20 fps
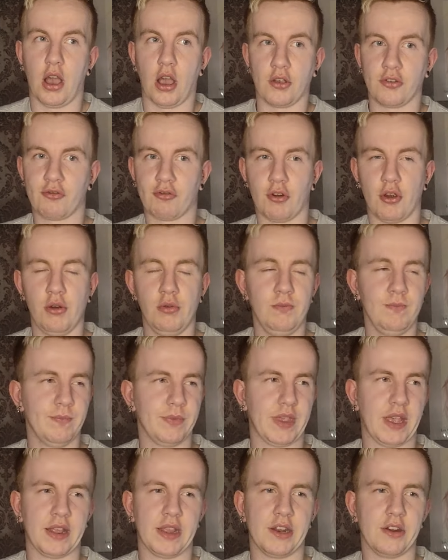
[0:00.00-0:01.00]
outro,
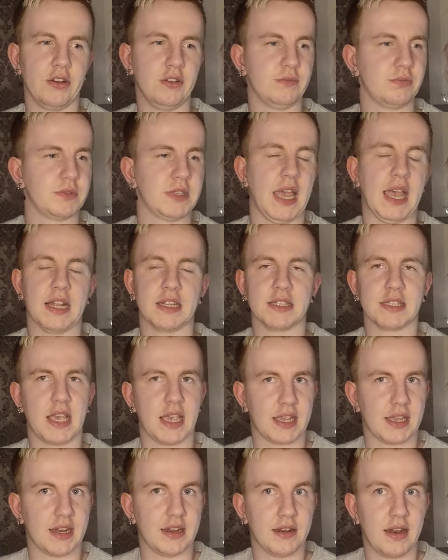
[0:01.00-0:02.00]
a little 10
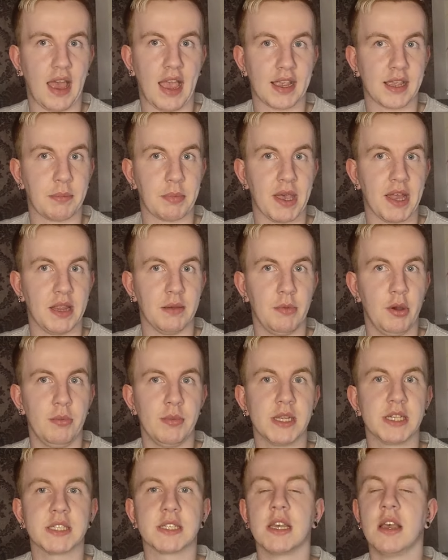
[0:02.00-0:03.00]
second a cappella
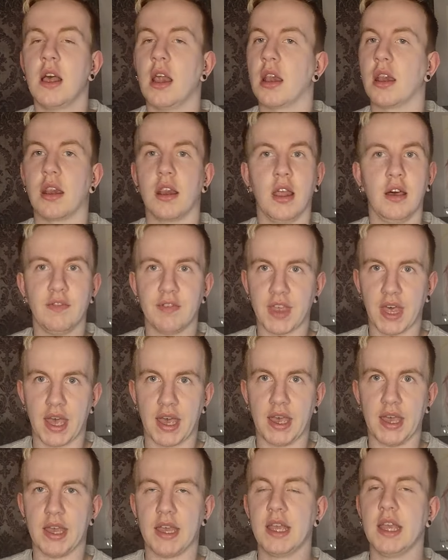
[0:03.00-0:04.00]
moment. Love
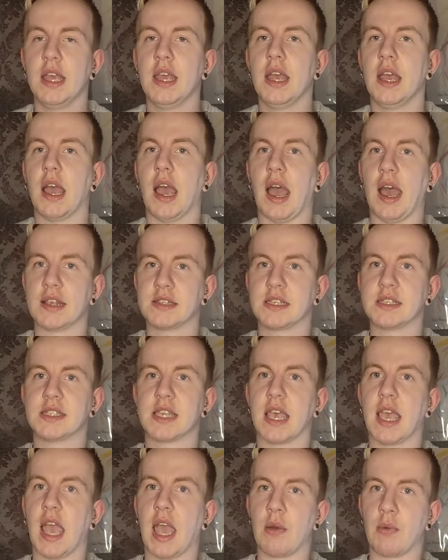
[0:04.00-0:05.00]
that. As I
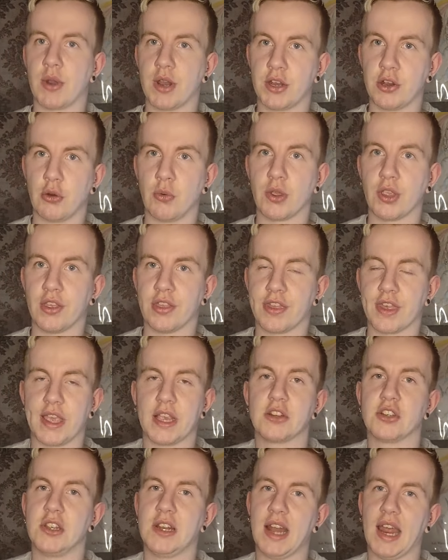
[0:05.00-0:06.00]
say, I want to know what you
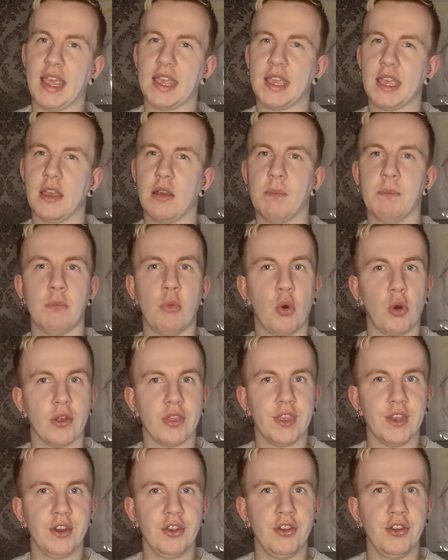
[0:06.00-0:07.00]
think. Do you like it
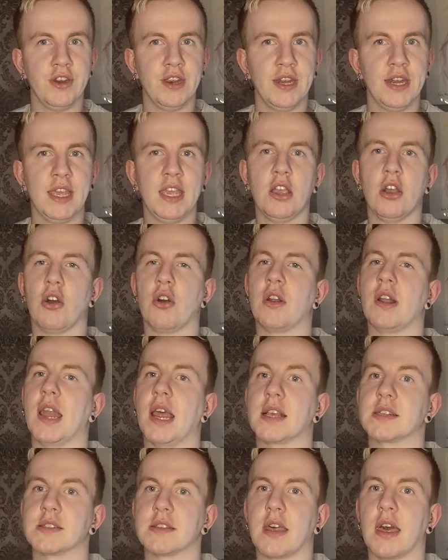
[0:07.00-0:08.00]
more than Houdini or
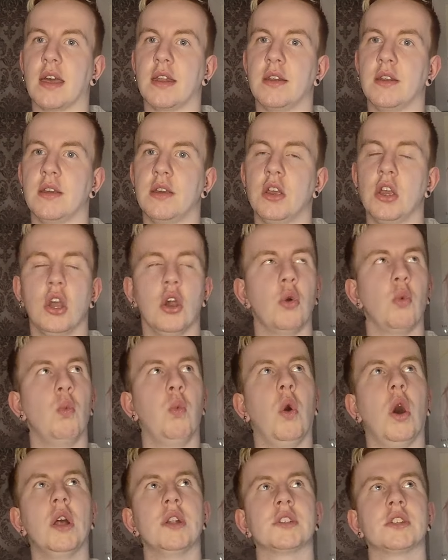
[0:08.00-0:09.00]
less than?
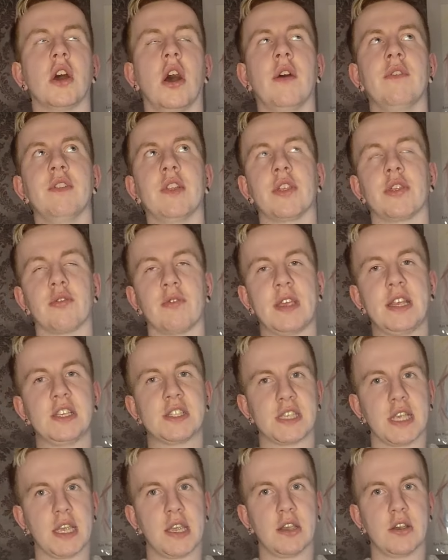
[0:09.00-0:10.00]
What of the three
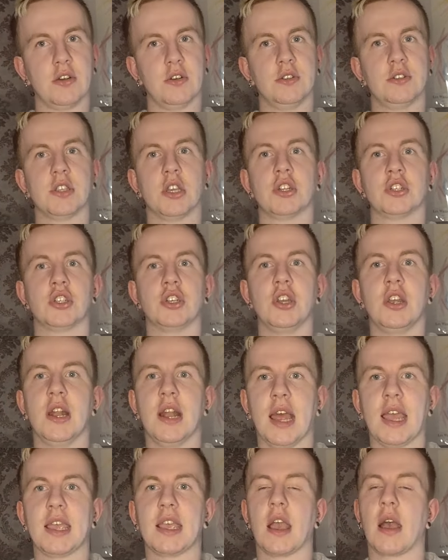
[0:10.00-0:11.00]
singles do you
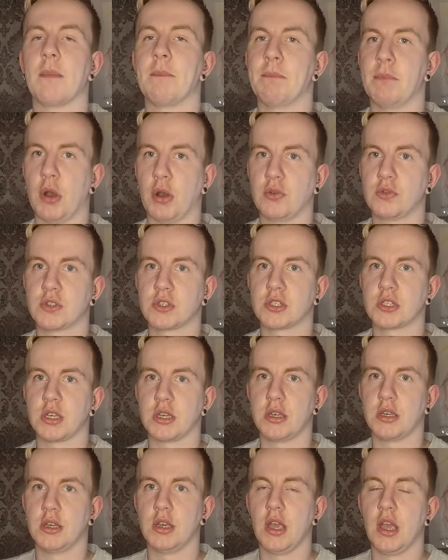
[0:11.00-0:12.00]
like
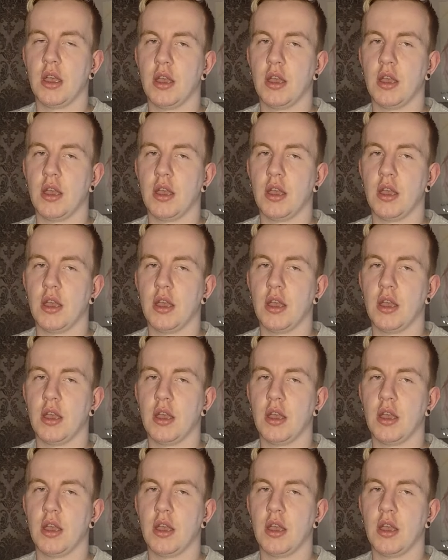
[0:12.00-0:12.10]
most?